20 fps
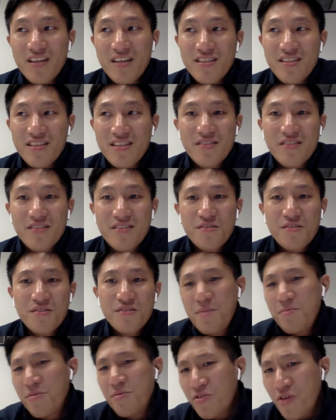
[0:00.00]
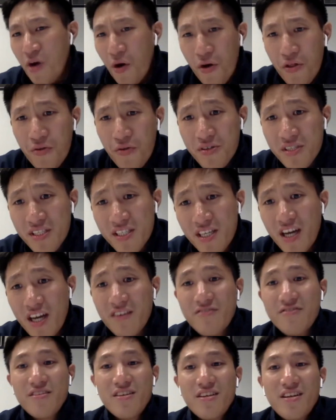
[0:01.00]
because people go through
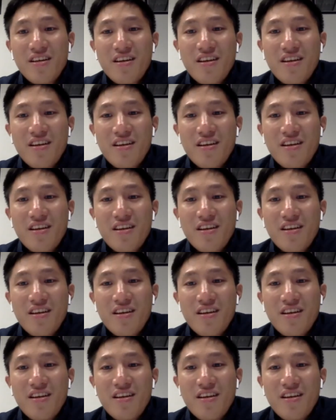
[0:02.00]
stuff